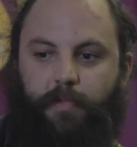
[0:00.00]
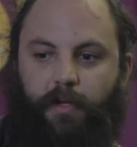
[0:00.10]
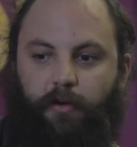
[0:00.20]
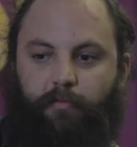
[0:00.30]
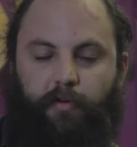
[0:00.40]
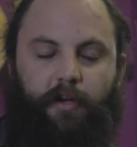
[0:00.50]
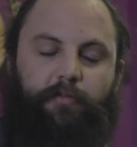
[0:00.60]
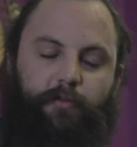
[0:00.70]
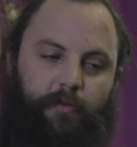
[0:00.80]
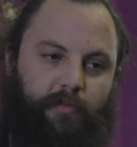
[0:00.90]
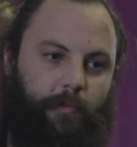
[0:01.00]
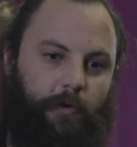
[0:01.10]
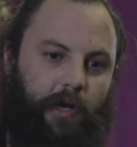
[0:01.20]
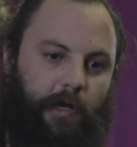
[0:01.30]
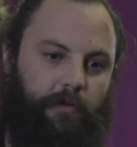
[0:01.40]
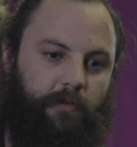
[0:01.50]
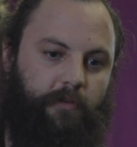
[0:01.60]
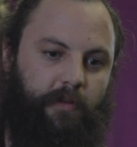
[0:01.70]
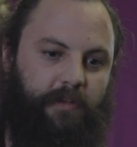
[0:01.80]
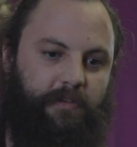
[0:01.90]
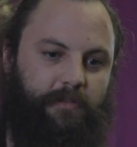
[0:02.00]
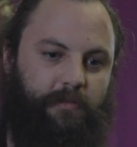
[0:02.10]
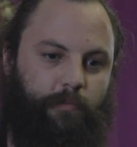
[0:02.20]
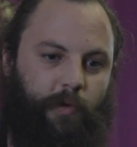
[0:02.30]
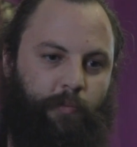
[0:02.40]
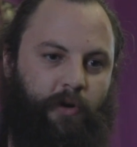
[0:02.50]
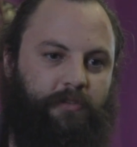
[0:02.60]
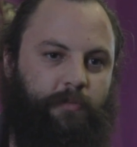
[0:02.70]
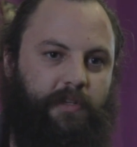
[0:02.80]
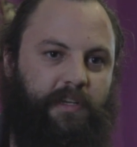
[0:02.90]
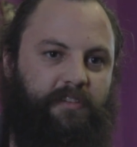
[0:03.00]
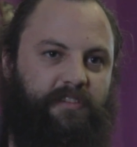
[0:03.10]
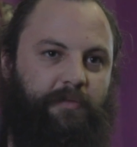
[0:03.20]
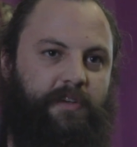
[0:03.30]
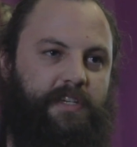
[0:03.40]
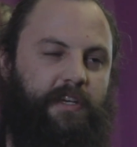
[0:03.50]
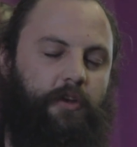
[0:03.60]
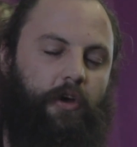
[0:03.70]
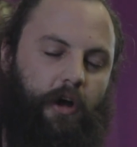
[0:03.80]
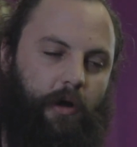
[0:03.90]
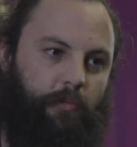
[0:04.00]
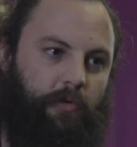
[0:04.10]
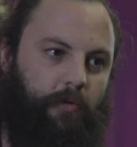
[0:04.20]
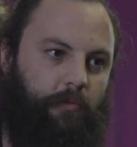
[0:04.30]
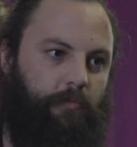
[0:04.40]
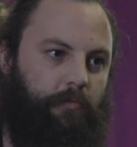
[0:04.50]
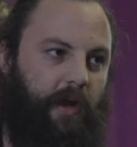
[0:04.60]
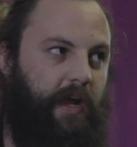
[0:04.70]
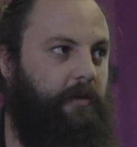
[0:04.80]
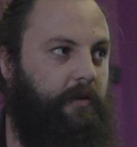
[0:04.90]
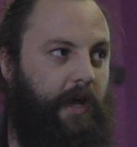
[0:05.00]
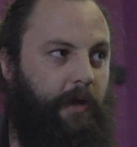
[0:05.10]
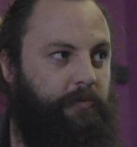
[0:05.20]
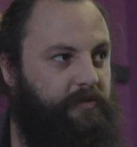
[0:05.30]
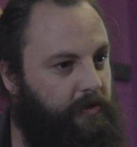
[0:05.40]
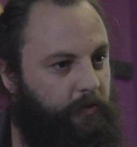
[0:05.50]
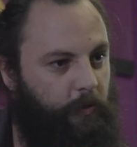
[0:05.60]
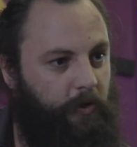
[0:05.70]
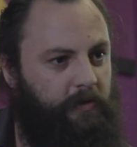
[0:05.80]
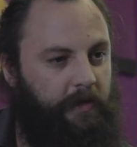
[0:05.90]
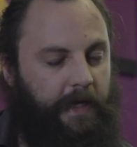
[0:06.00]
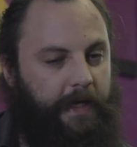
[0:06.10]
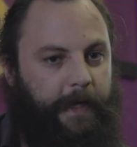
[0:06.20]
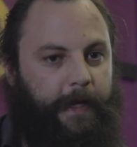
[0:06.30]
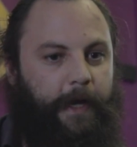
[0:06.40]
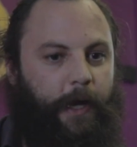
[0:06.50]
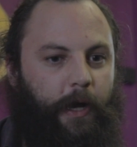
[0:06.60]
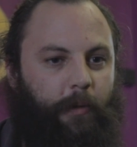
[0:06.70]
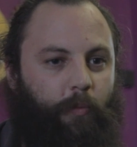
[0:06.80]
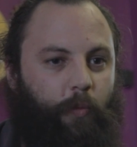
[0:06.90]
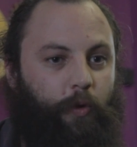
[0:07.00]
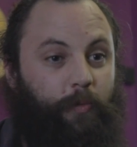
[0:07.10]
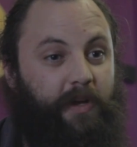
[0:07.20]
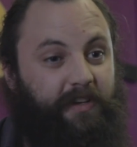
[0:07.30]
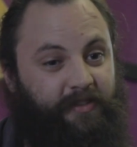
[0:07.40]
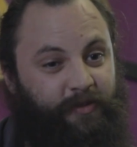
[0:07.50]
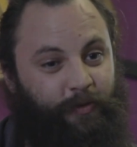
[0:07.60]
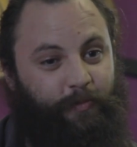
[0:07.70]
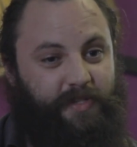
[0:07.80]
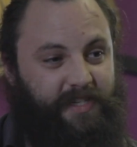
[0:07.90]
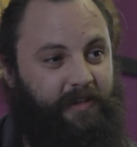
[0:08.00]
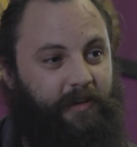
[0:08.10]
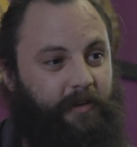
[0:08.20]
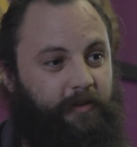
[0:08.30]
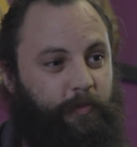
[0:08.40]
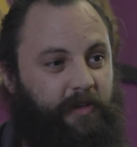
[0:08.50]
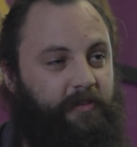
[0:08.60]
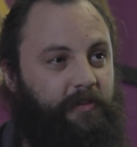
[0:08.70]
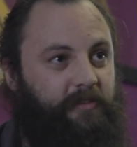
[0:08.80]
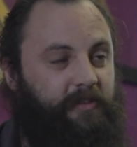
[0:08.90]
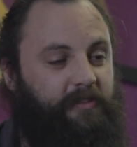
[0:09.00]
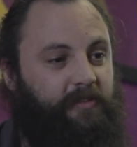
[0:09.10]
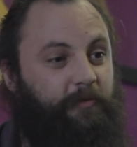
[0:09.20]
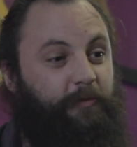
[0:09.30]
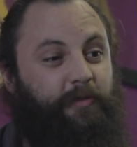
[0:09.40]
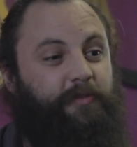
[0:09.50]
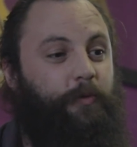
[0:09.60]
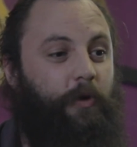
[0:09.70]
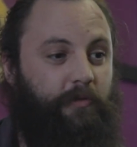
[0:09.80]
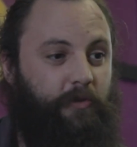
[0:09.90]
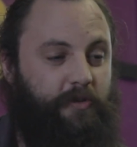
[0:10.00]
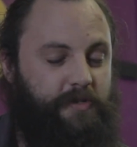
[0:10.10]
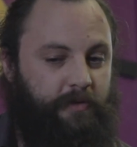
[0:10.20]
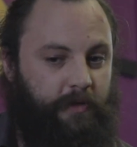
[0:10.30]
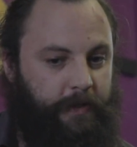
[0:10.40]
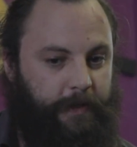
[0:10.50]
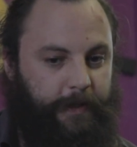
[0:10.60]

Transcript: There are very few of them around. There's approximately 70 Narb branded amps in the world. What makes this one particularly special is this is the 50 watt version,